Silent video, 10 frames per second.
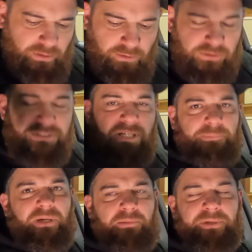on a stock
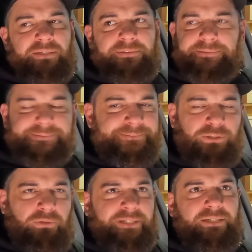bottom end.
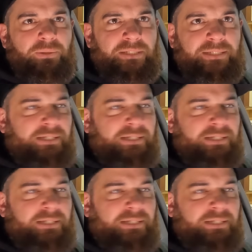Don't like going any